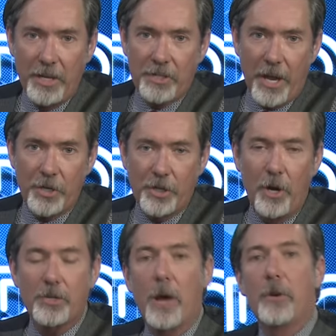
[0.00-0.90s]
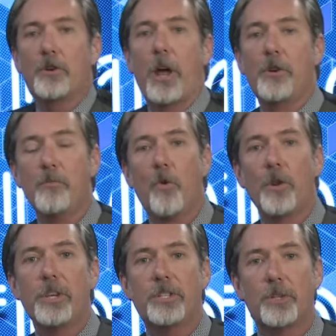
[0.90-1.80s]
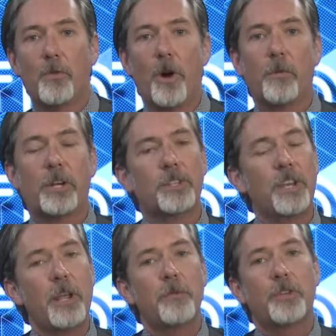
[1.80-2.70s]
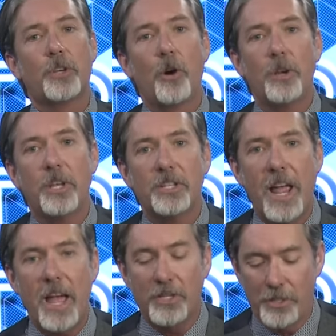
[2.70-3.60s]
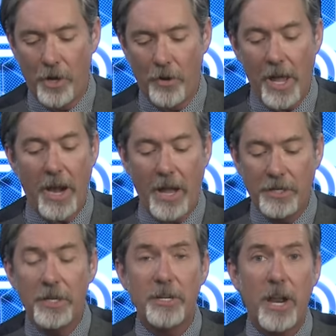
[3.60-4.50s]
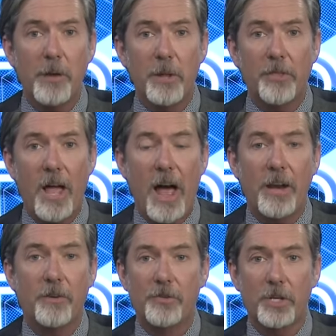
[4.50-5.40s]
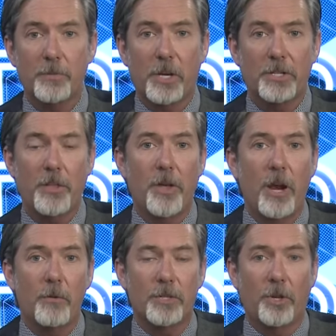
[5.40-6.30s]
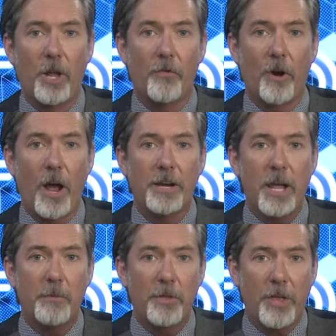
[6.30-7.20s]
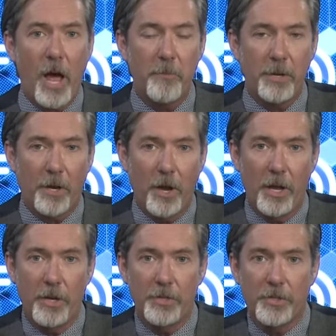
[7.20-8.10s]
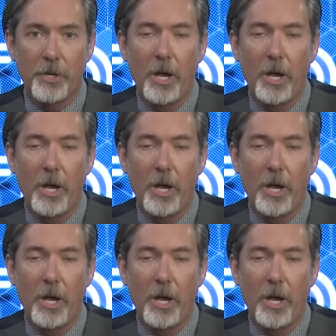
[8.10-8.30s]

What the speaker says: these kind of shows, I'm going to try to do more of these as well, because the name of the show is Antidote, and I didn't name it that just because I thought it was clever. I named it that because